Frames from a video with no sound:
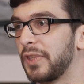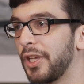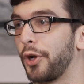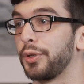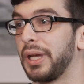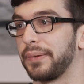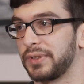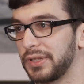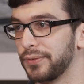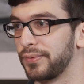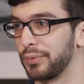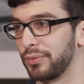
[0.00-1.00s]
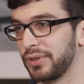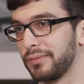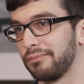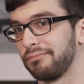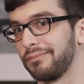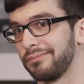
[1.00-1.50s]
Now you have different,
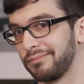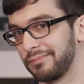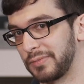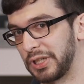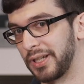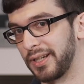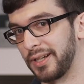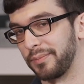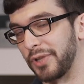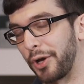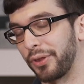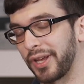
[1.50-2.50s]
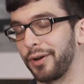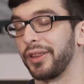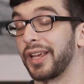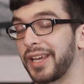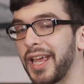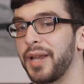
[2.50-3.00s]

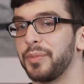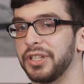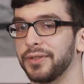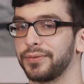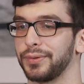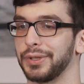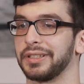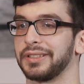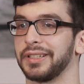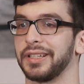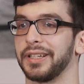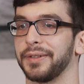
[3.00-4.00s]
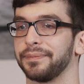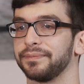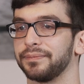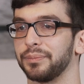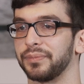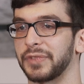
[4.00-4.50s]
there can be different
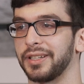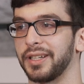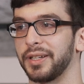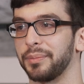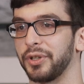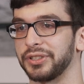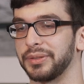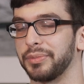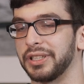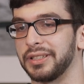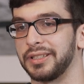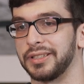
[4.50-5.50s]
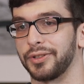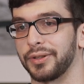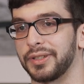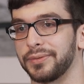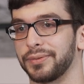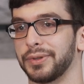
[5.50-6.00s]
possibilities or
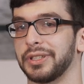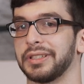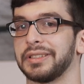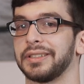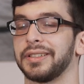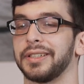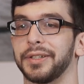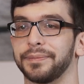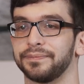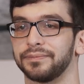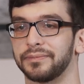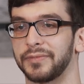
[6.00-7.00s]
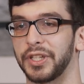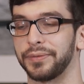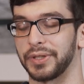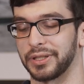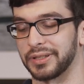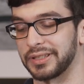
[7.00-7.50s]
different
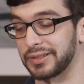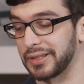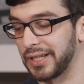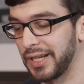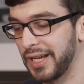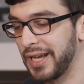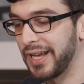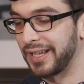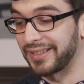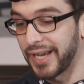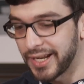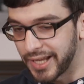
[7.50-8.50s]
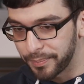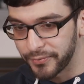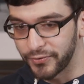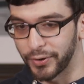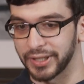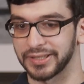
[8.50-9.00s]
difficulties. It can
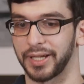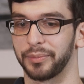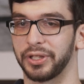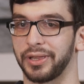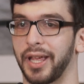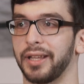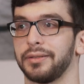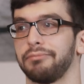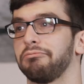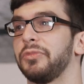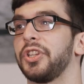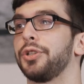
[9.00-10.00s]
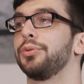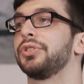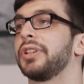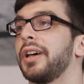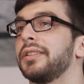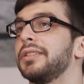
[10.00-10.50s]
happen, for example, that the
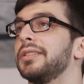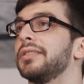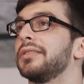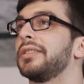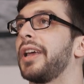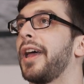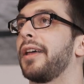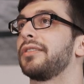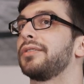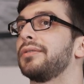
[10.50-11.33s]
user didn't had